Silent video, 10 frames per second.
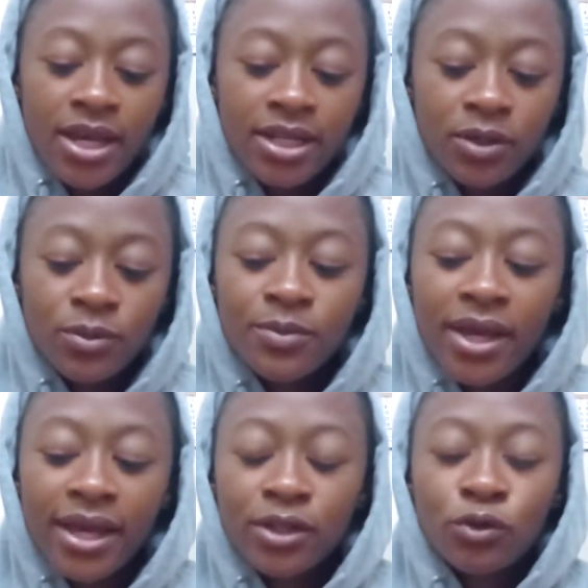And I
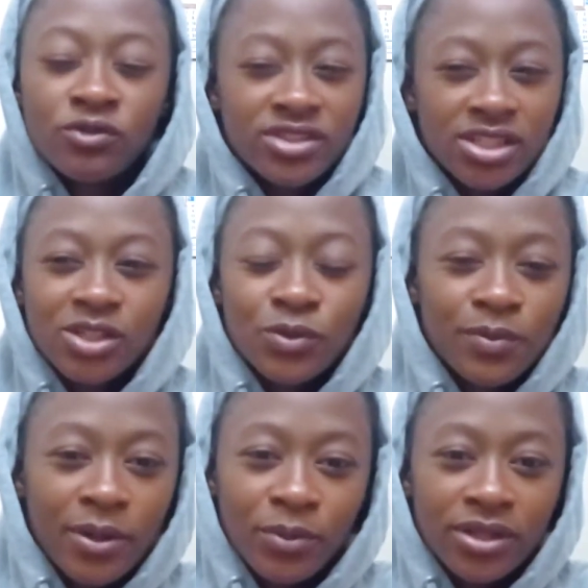remember I had a conversation
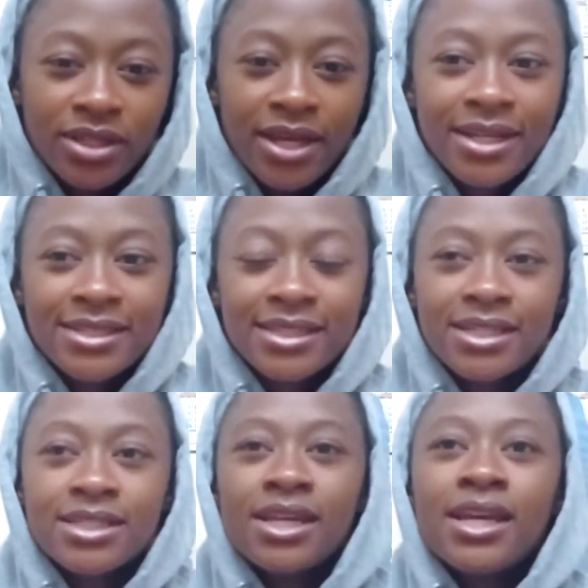with my brother and I
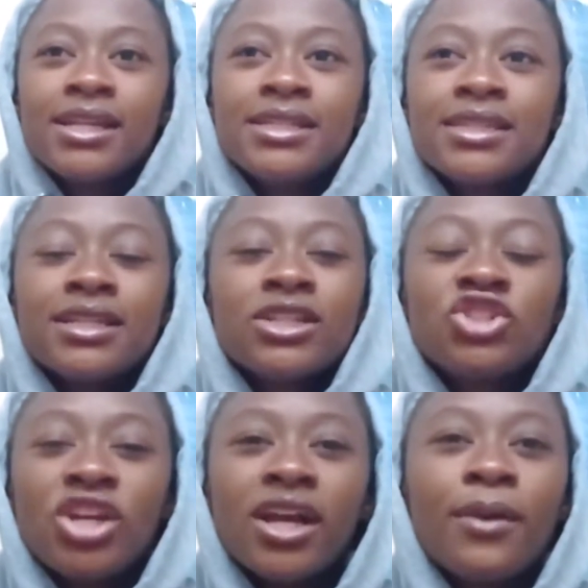said, listen,
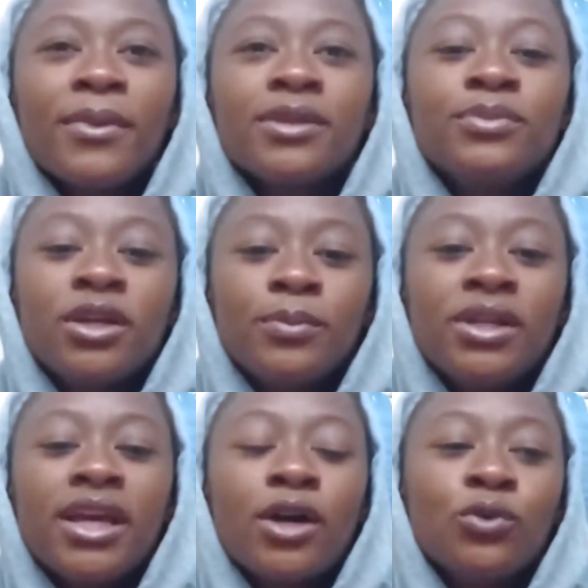Xhaka might be a
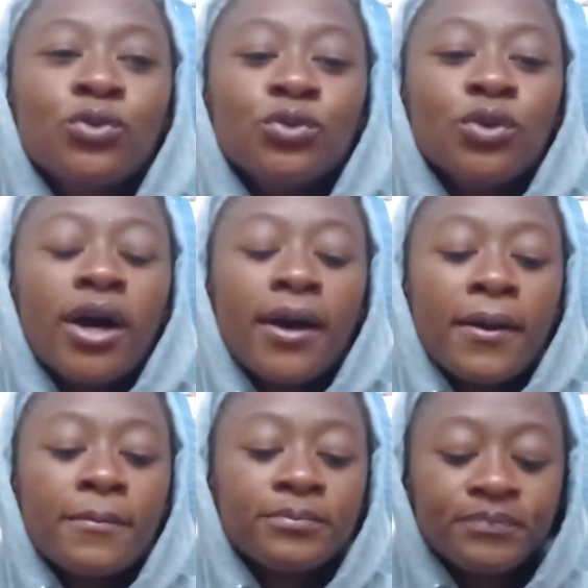player who
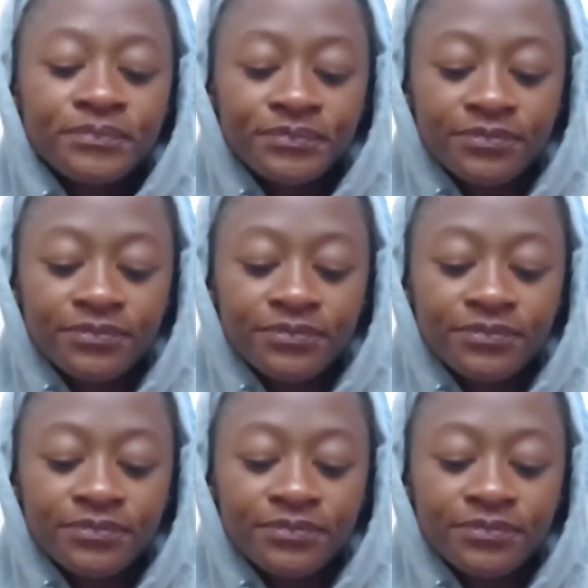um